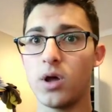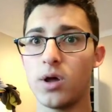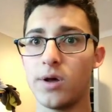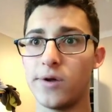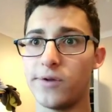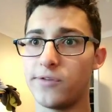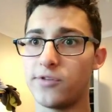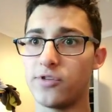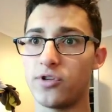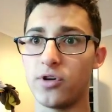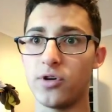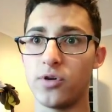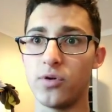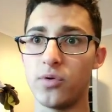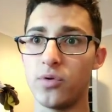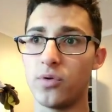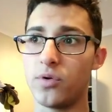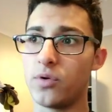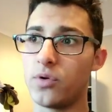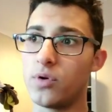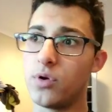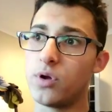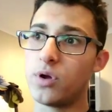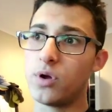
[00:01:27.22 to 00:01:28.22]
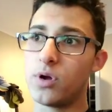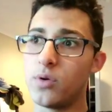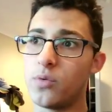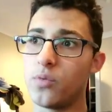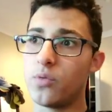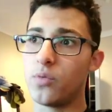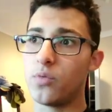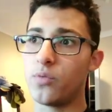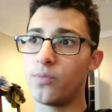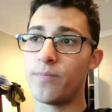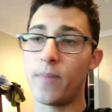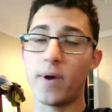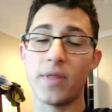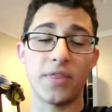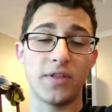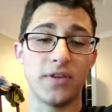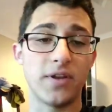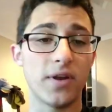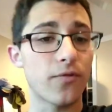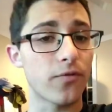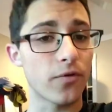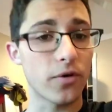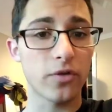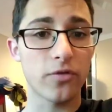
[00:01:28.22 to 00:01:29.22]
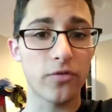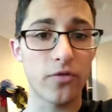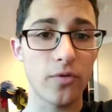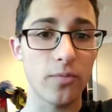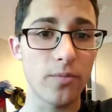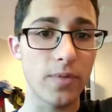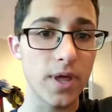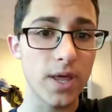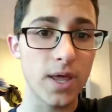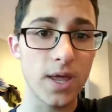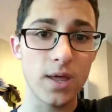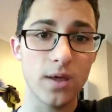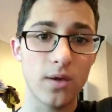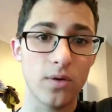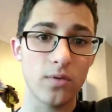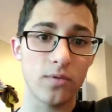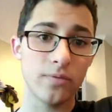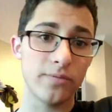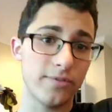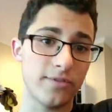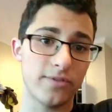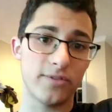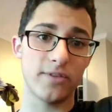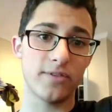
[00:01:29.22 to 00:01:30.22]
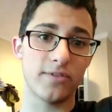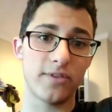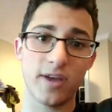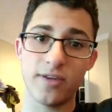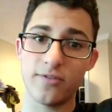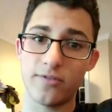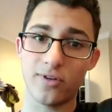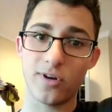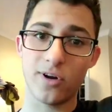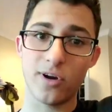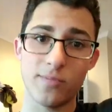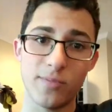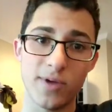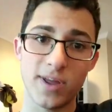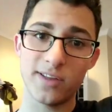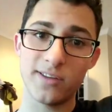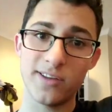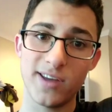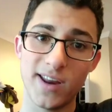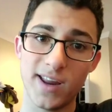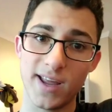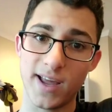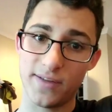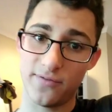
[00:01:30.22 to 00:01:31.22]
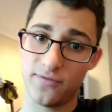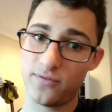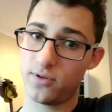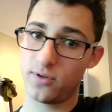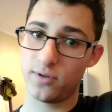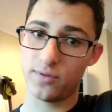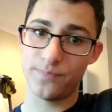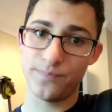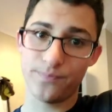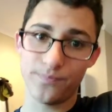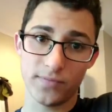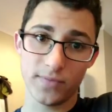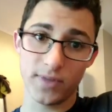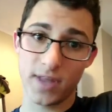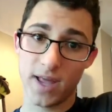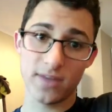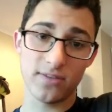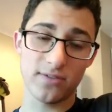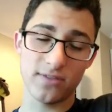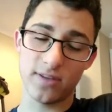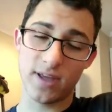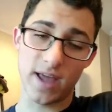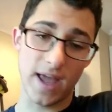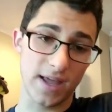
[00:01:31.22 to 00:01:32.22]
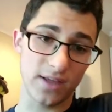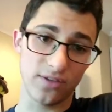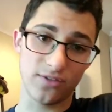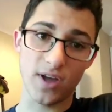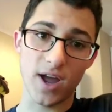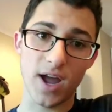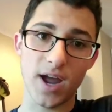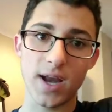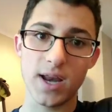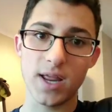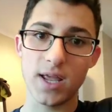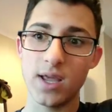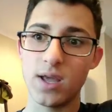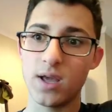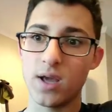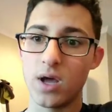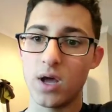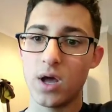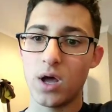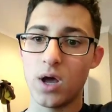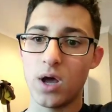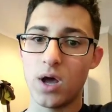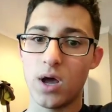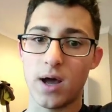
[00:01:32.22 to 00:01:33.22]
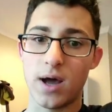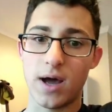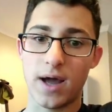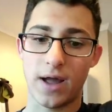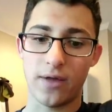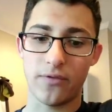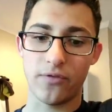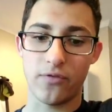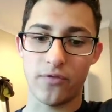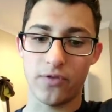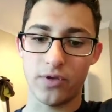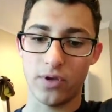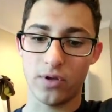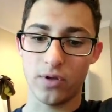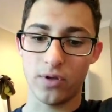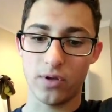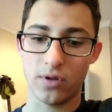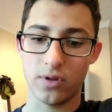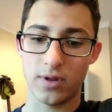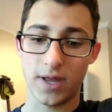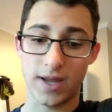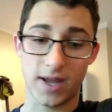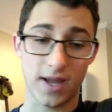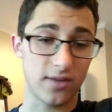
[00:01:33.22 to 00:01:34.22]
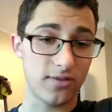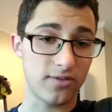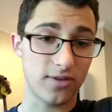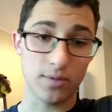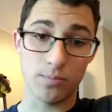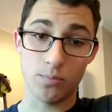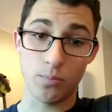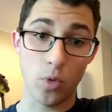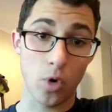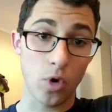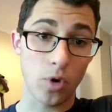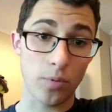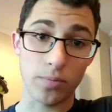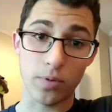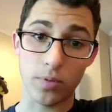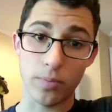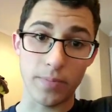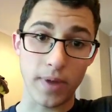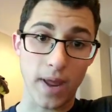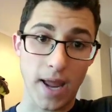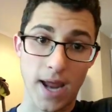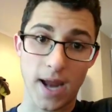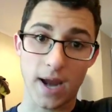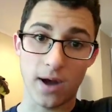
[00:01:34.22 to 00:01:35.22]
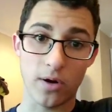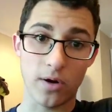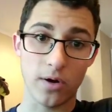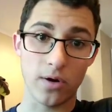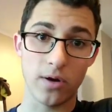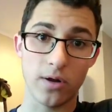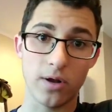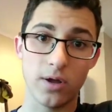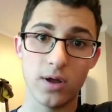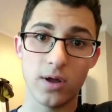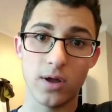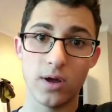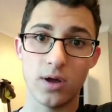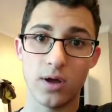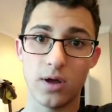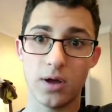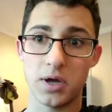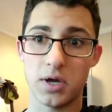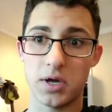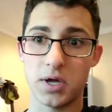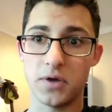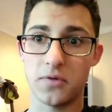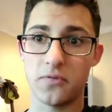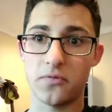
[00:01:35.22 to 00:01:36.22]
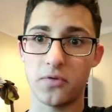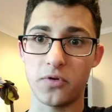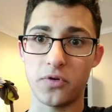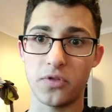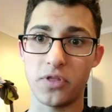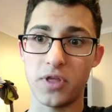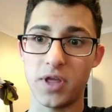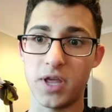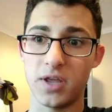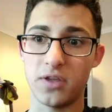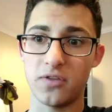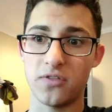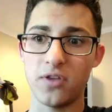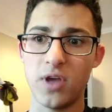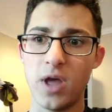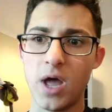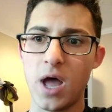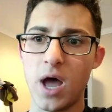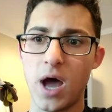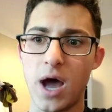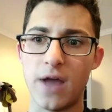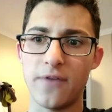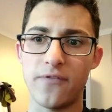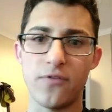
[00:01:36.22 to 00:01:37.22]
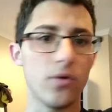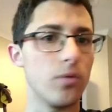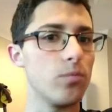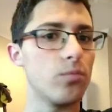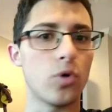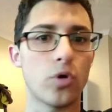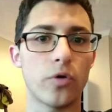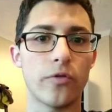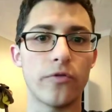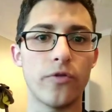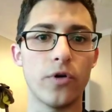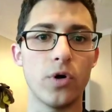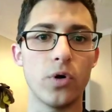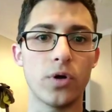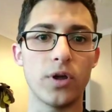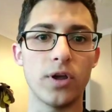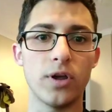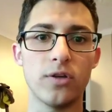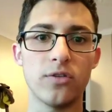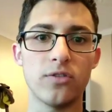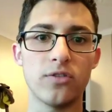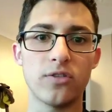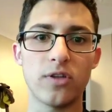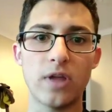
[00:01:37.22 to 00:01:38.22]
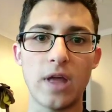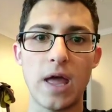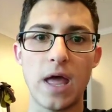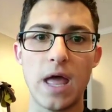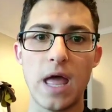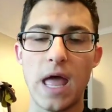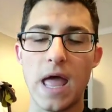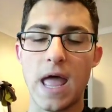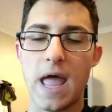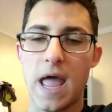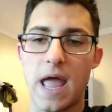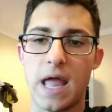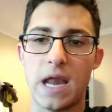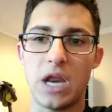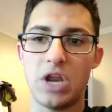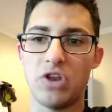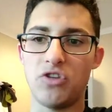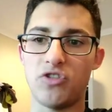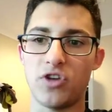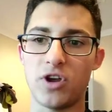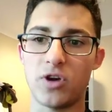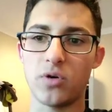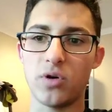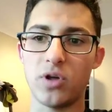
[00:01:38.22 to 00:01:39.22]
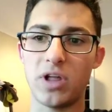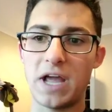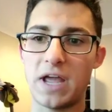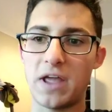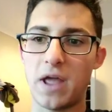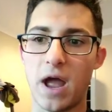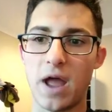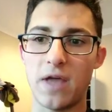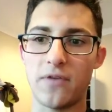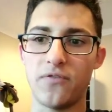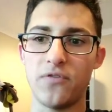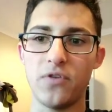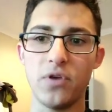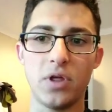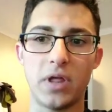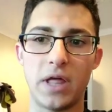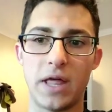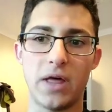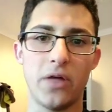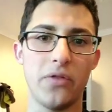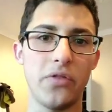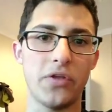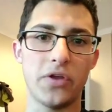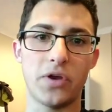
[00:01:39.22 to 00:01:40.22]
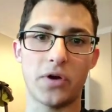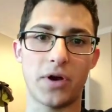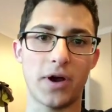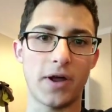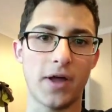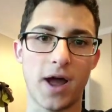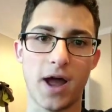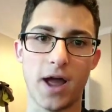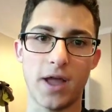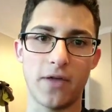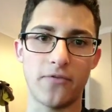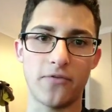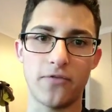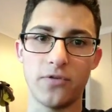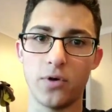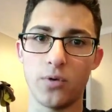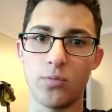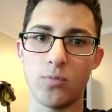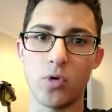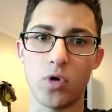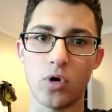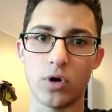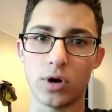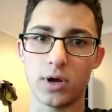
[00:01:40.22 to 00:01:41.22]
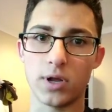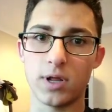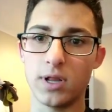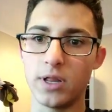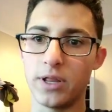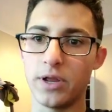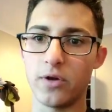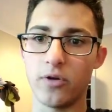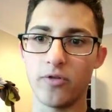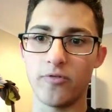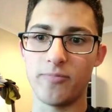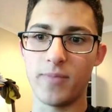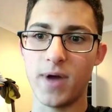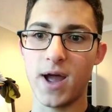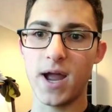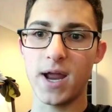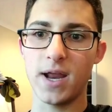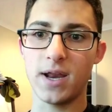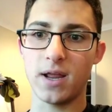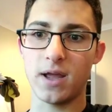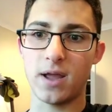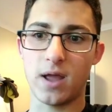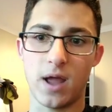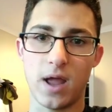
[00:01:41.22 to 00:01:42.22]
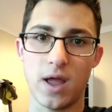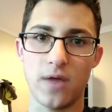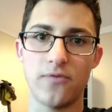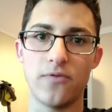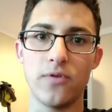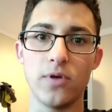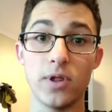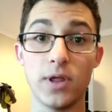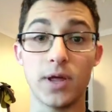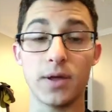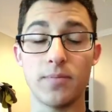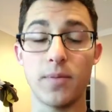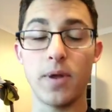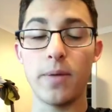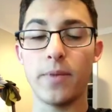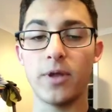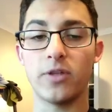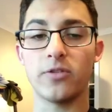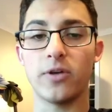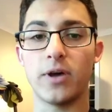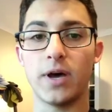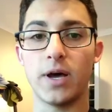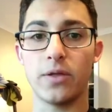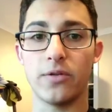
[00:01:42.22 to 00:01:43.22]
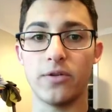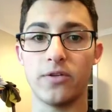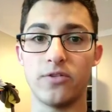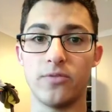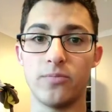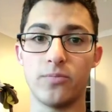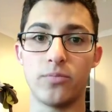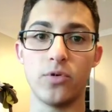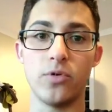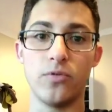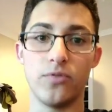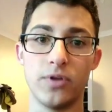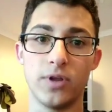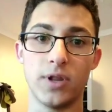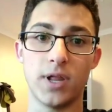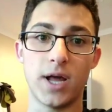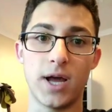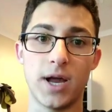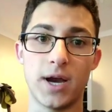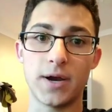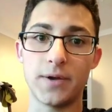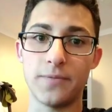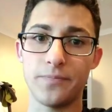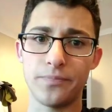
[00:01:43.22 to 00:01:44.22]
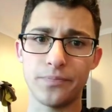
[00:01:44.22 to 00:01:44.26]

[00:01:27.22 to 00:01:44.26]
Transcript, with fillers: So my, the difference for me since I started meditating, I feel less anxiety. I feel, like I said, more prepared uh, for things. I feel more focused. And in general, I, I feel healthier. I, I feel more clear of mind. I, I feel like my mental health has improved a lot.